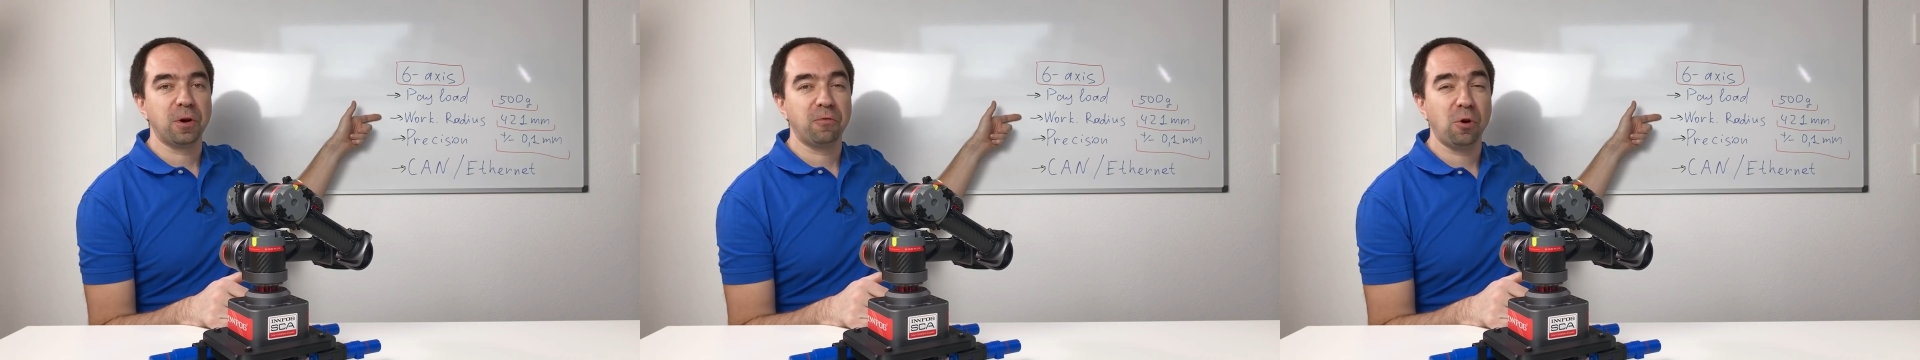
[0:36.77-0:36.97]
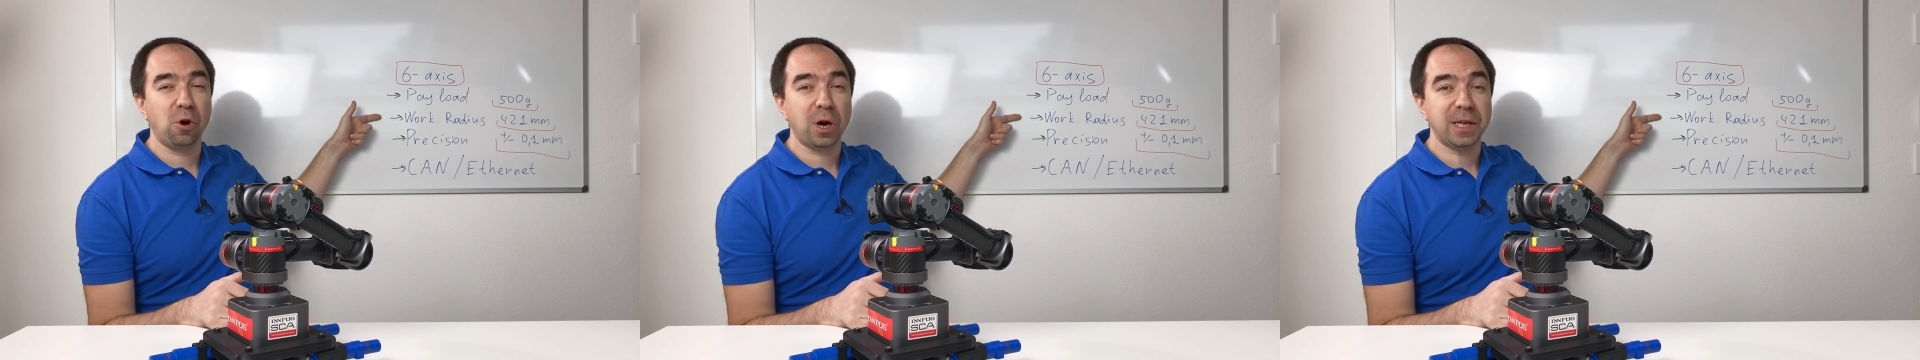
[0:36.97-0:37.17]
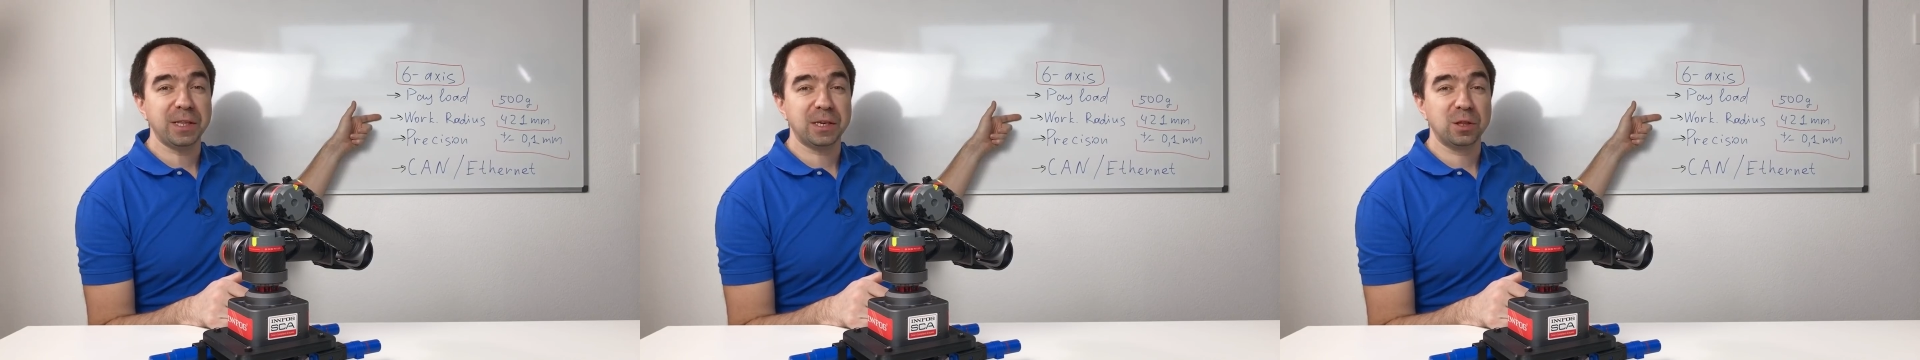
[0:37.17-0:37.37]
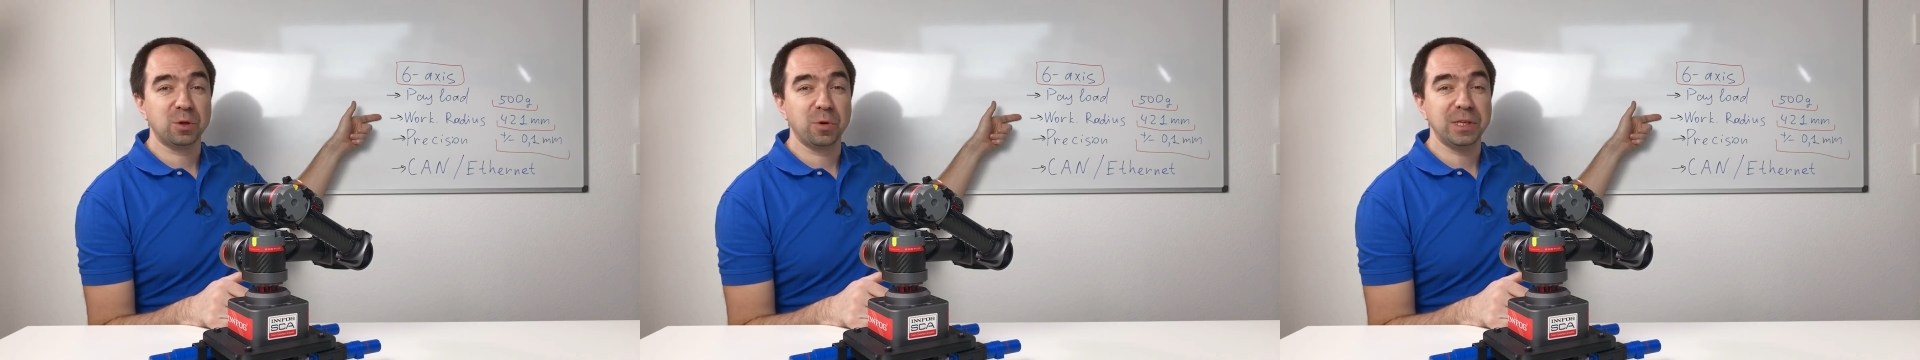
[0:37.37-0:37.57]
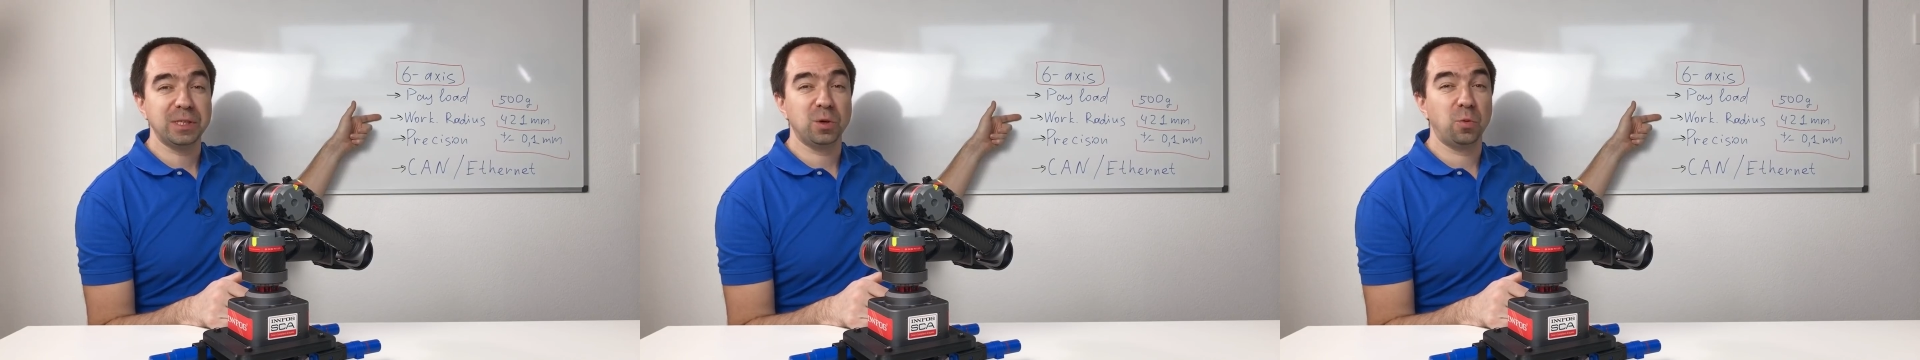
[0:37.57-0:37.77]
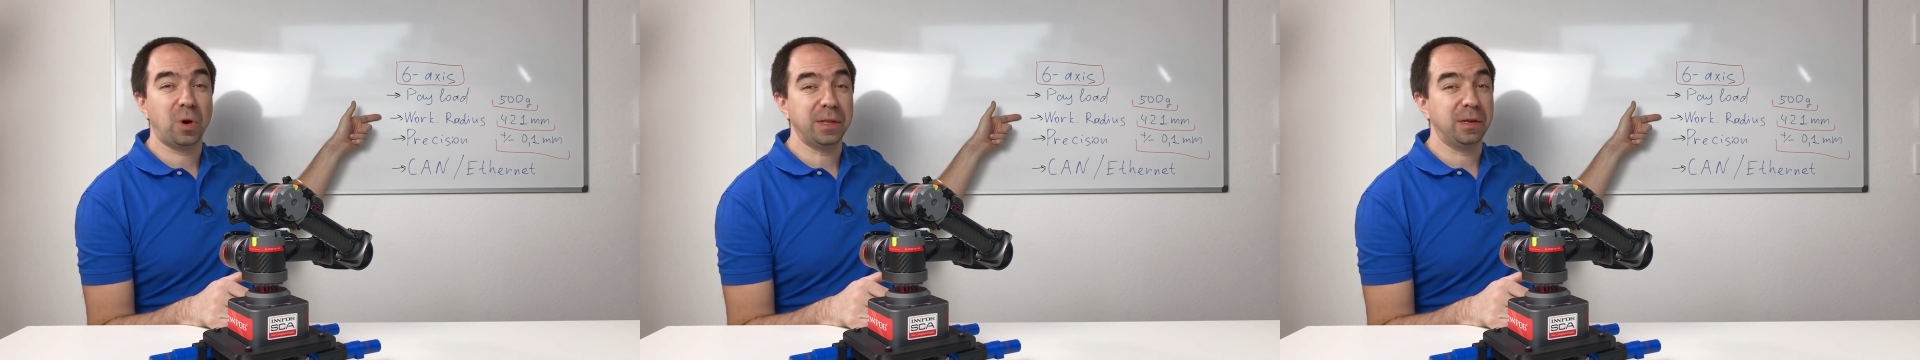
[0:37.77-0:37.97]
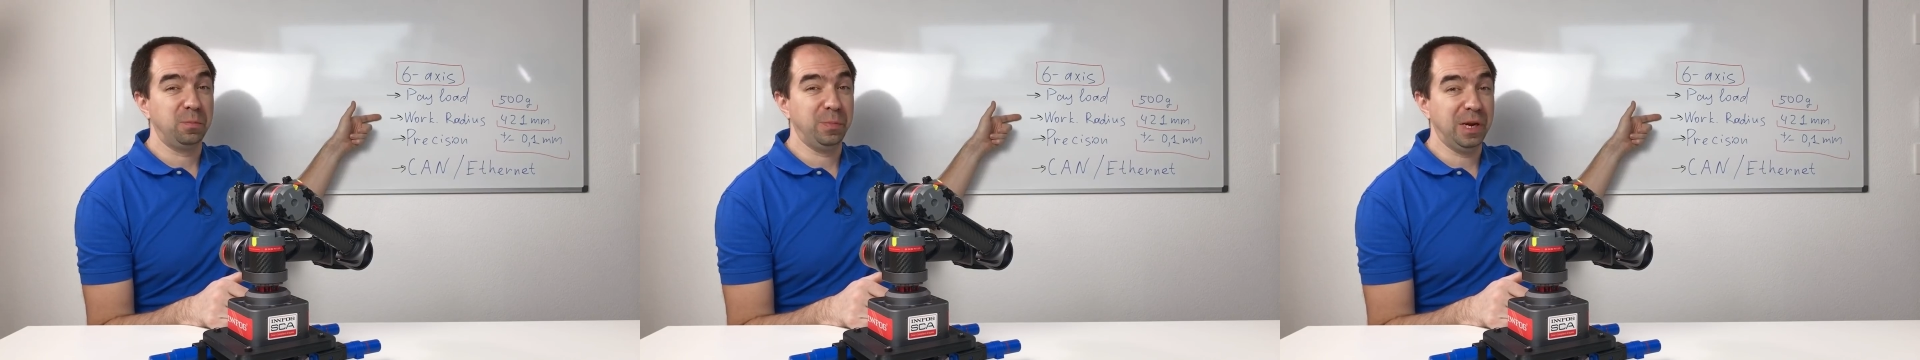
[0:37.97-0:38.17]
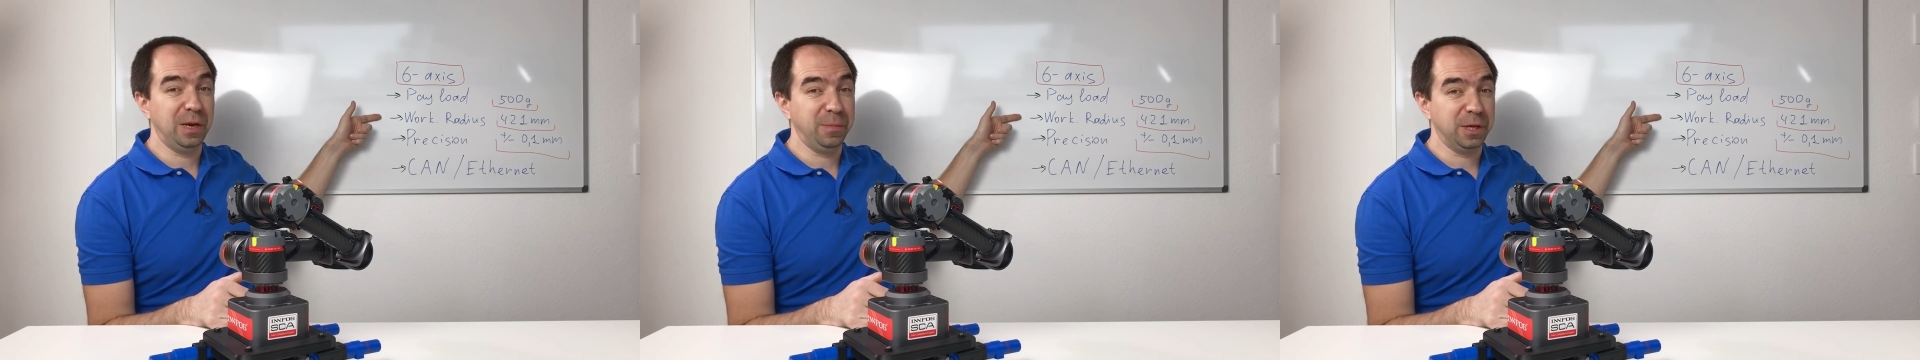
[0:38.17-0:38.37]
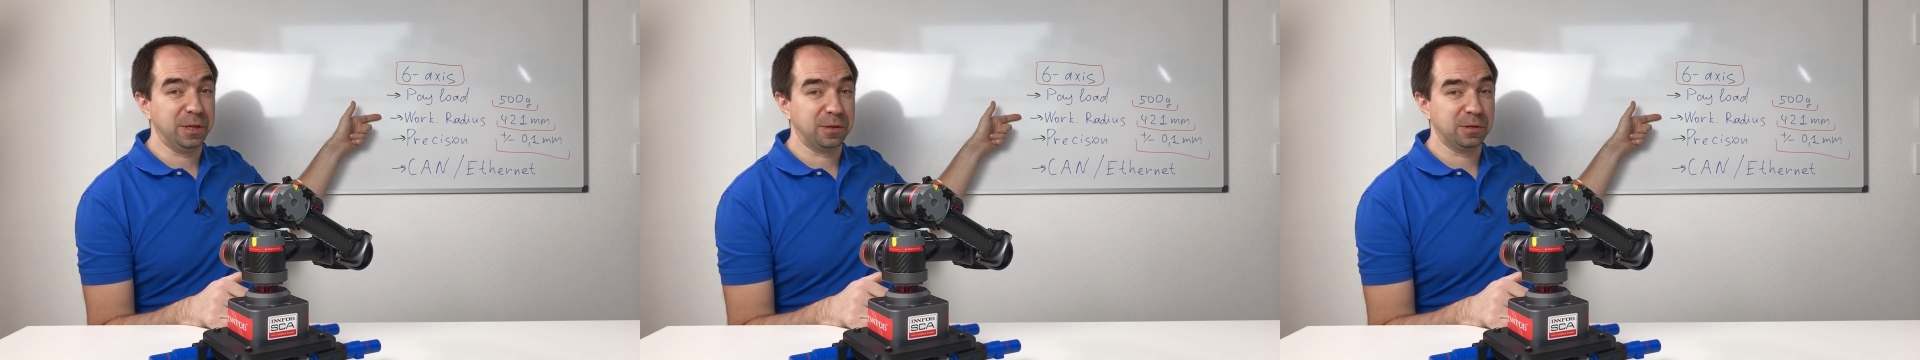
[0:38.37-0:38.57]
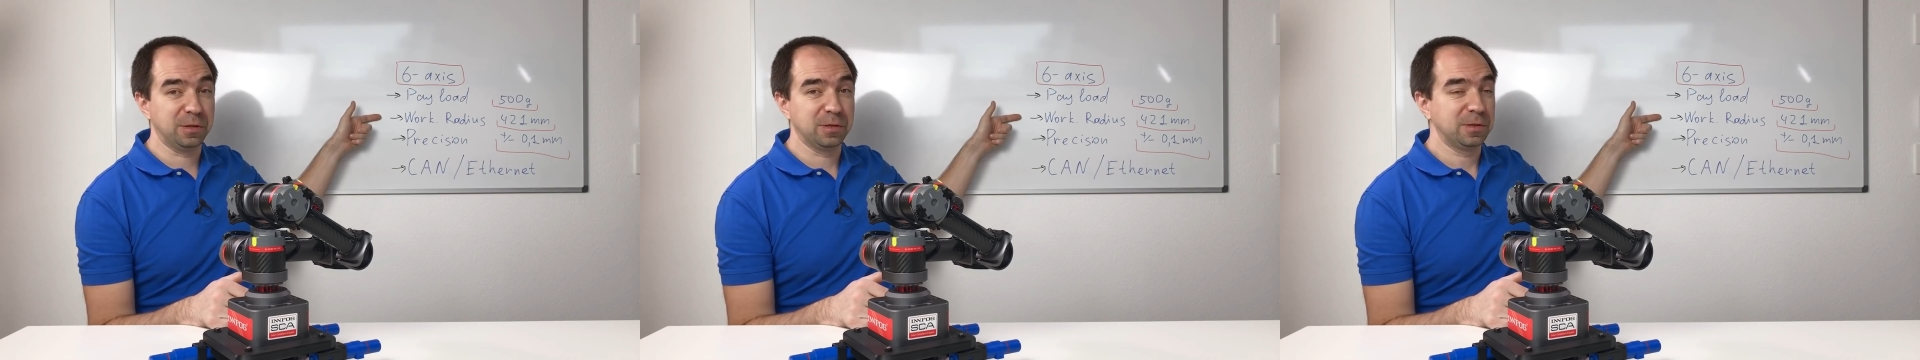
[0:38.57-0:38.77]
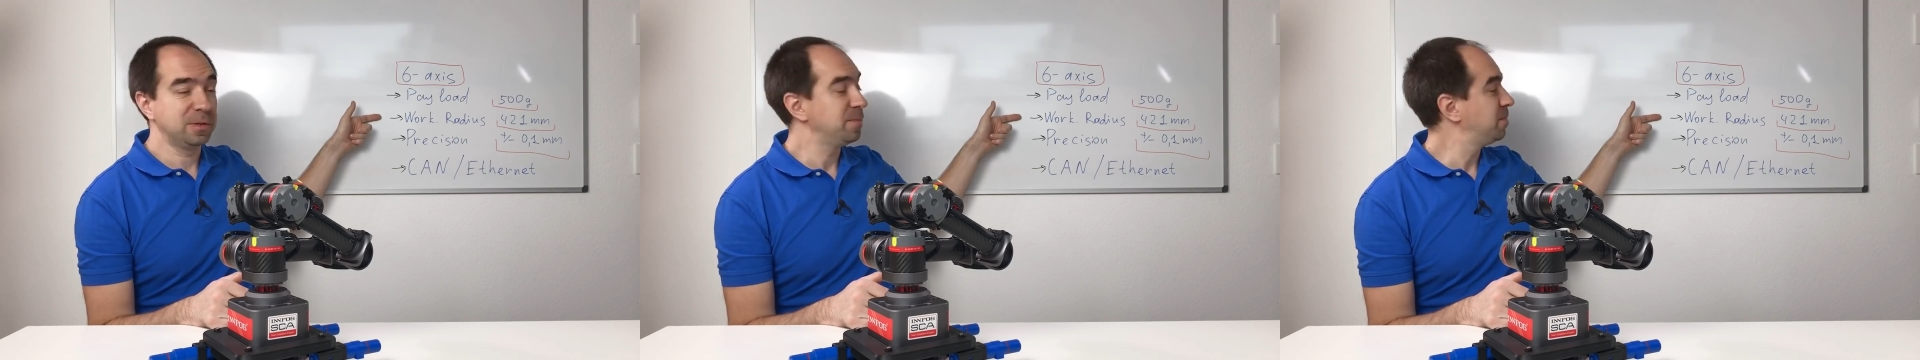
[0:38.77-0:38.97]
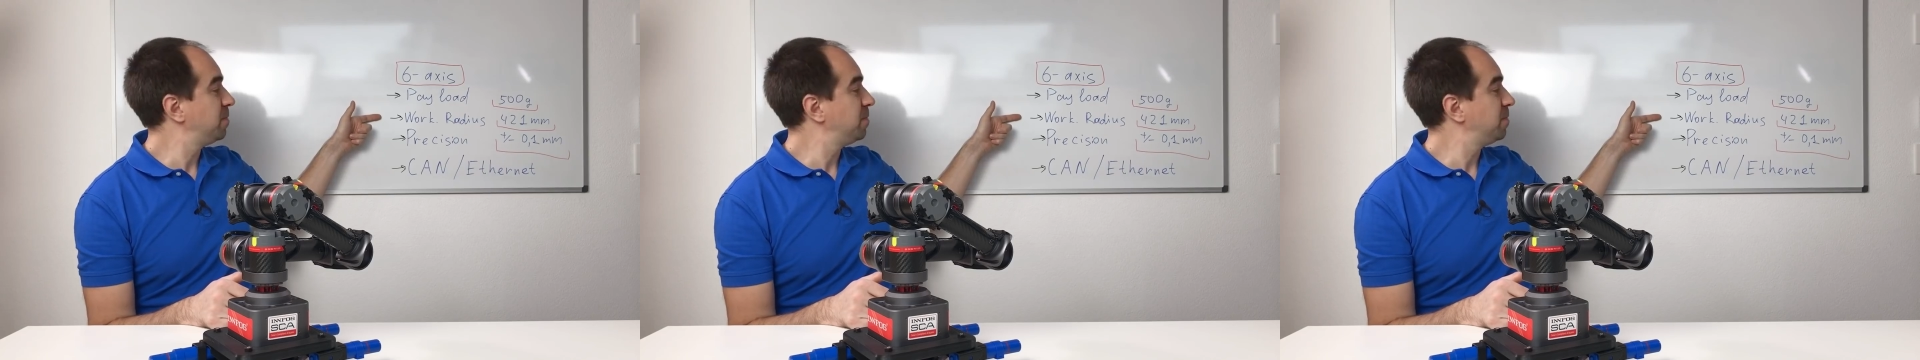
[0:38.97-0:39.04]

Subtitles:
421 millimeters,